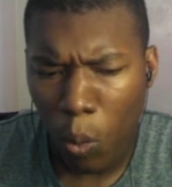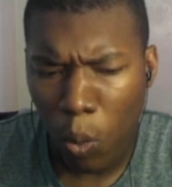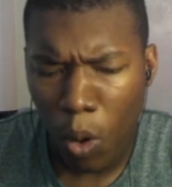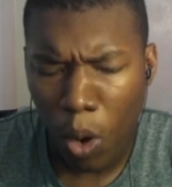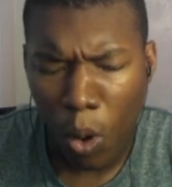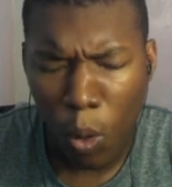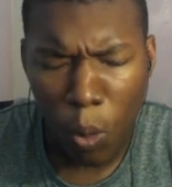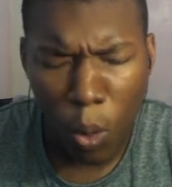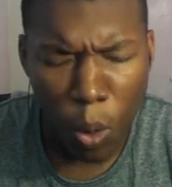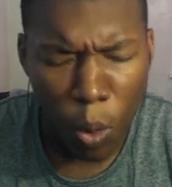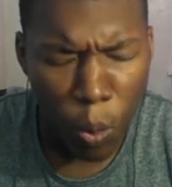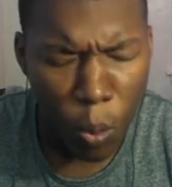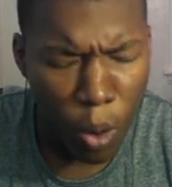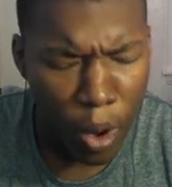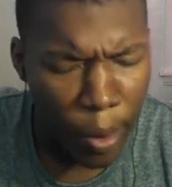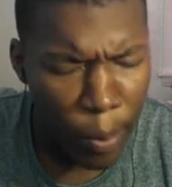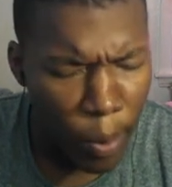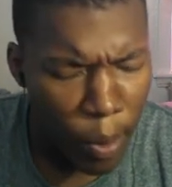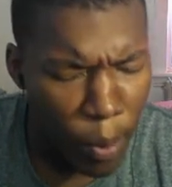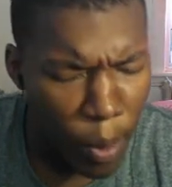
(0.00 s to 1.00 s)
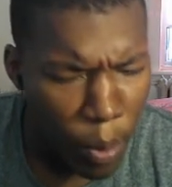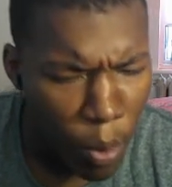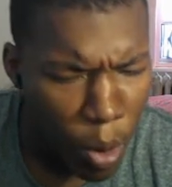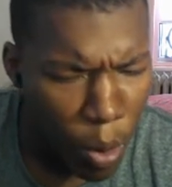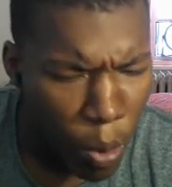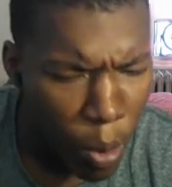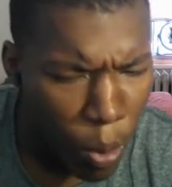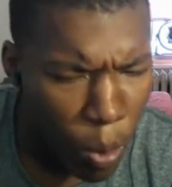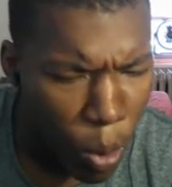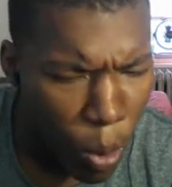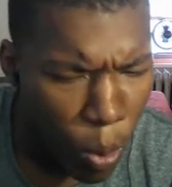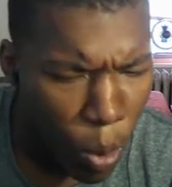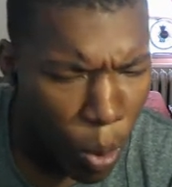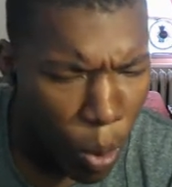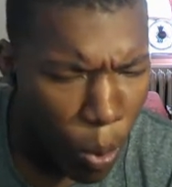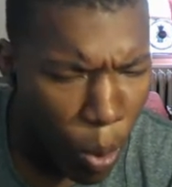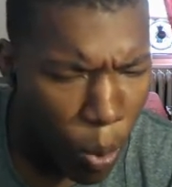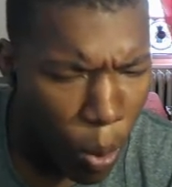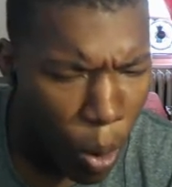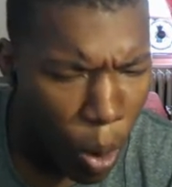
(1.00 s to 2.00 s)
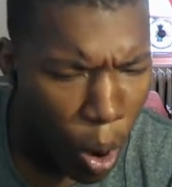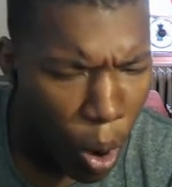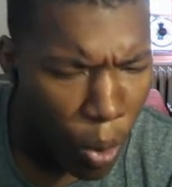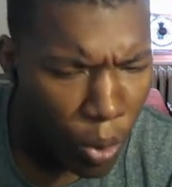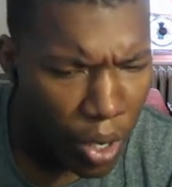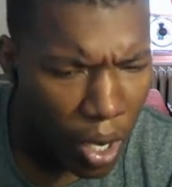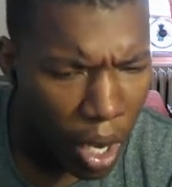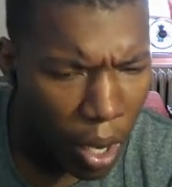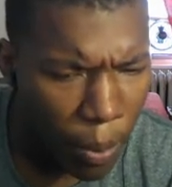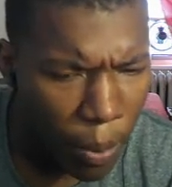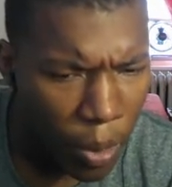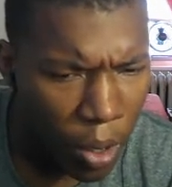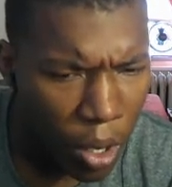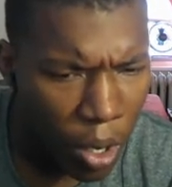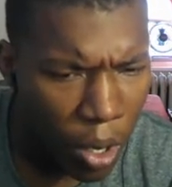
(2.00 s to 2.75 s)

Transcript: Whoa, whoa, wait, whoa, hold up.